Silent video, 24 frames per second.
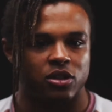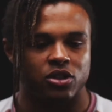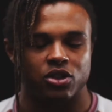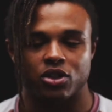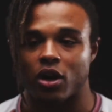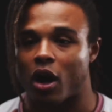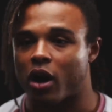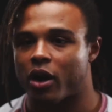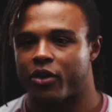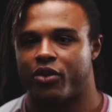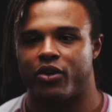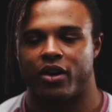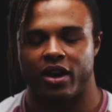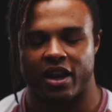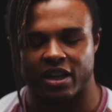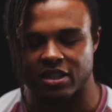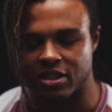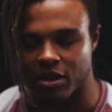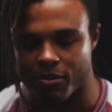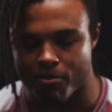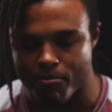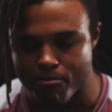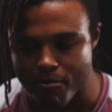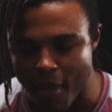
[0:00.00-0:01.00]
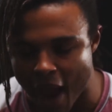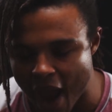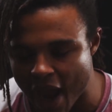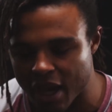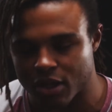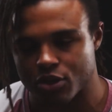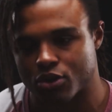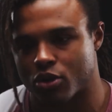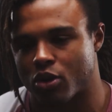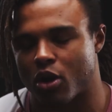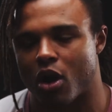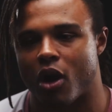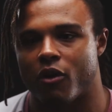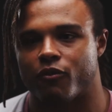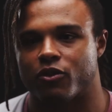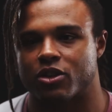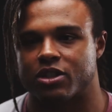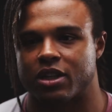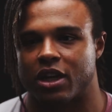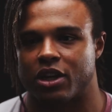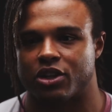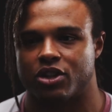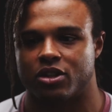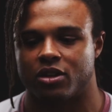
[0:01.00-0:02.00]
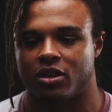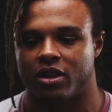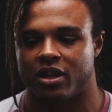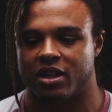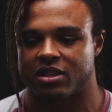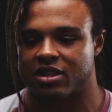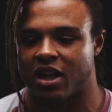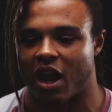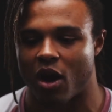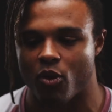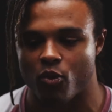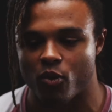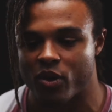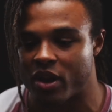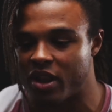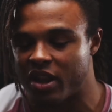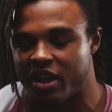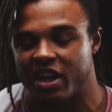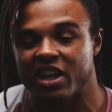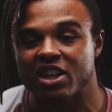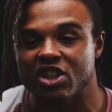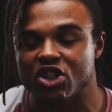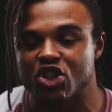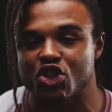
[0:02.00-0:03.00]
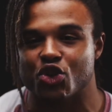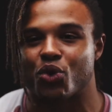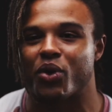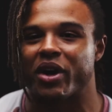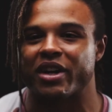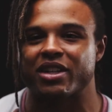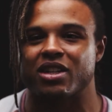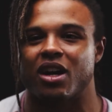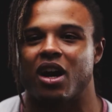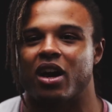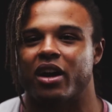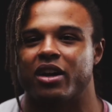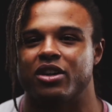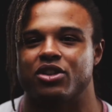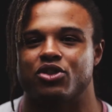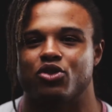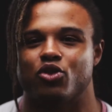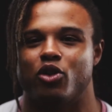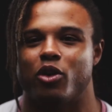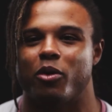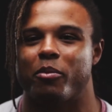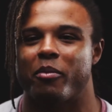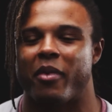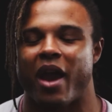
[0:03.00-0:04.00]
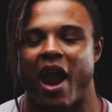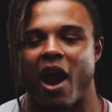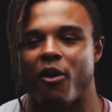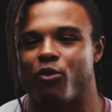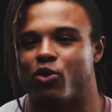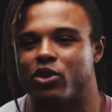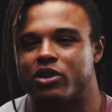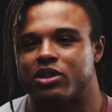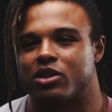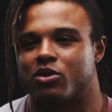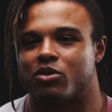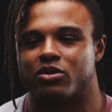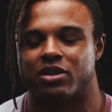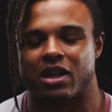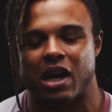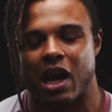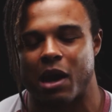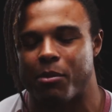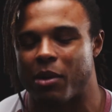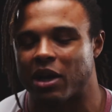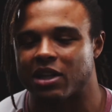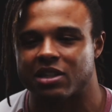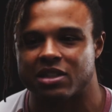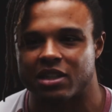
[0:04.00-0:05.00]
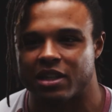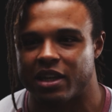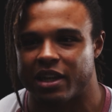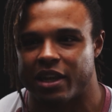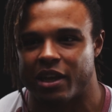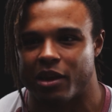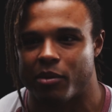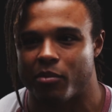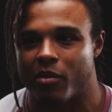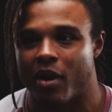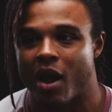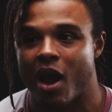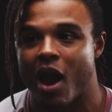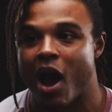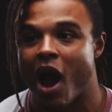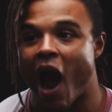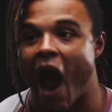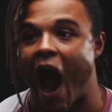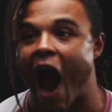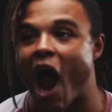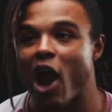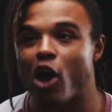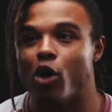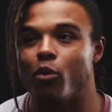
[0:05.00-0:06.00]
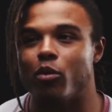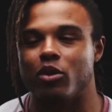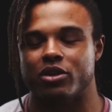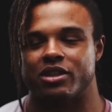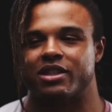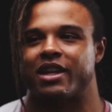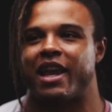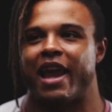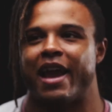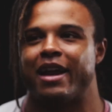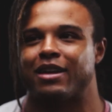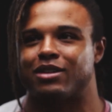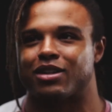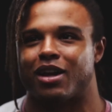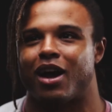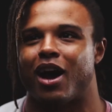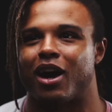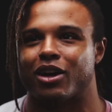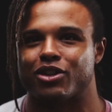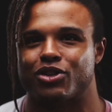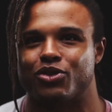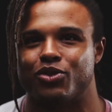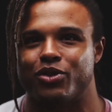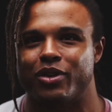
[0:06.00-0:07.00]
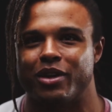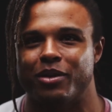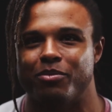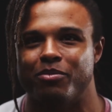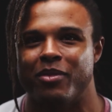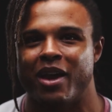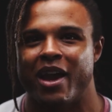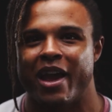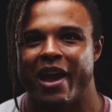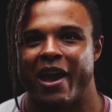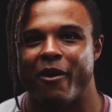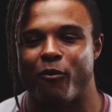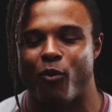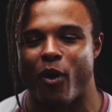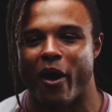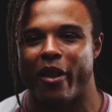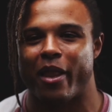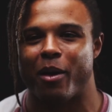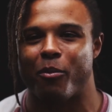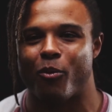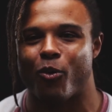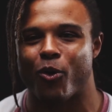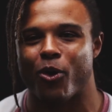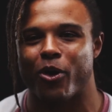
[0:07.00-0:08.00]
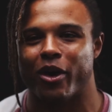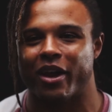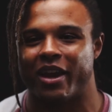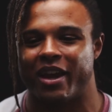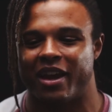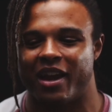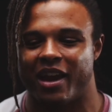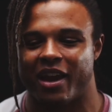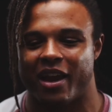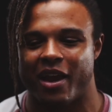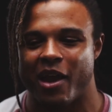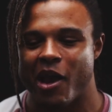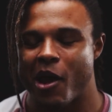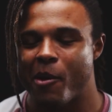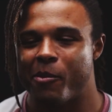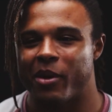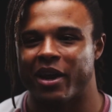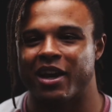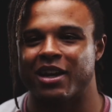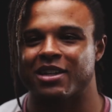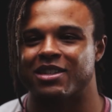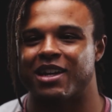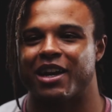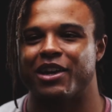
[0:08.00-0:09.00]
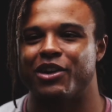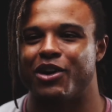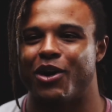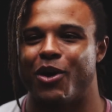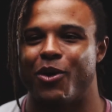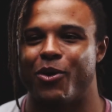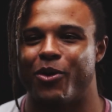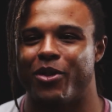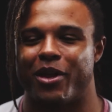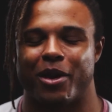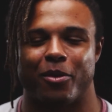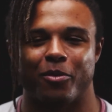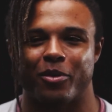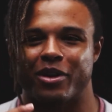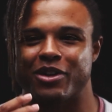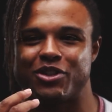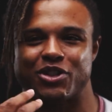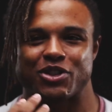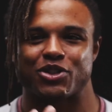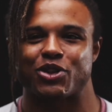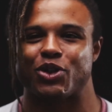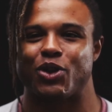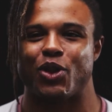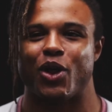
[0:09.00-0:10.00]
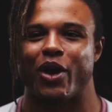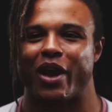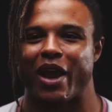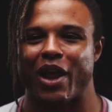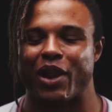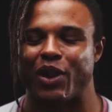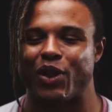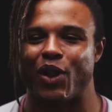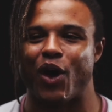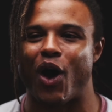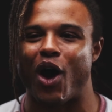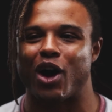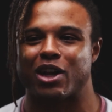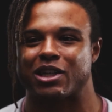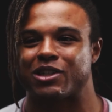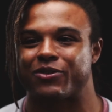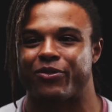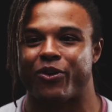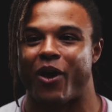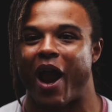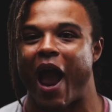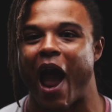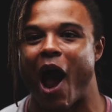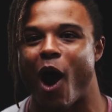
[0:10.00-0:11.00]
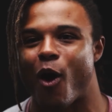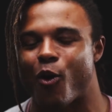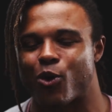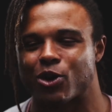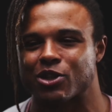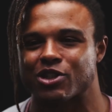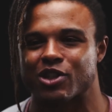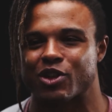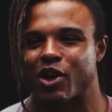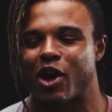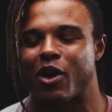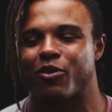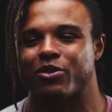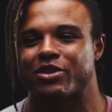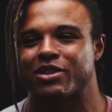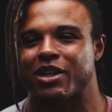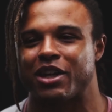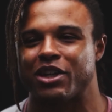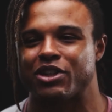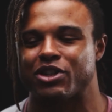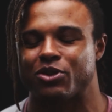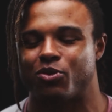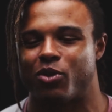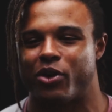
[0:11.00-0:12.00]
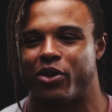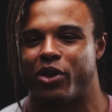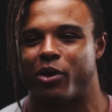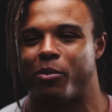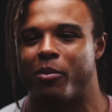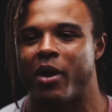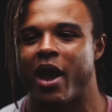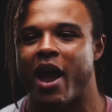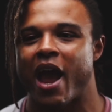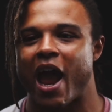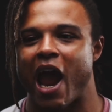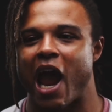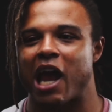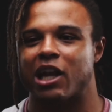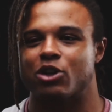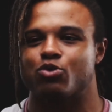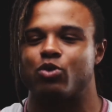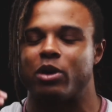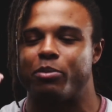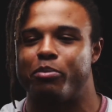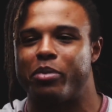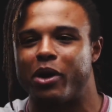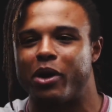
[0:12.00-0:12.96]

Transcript: Jonathan is a master conversationalist. I really enjoy talking to him every single time I see him. I almost can't talk to him while I'm working because I know that I'm gonna just get lost for hours in conversation with him as we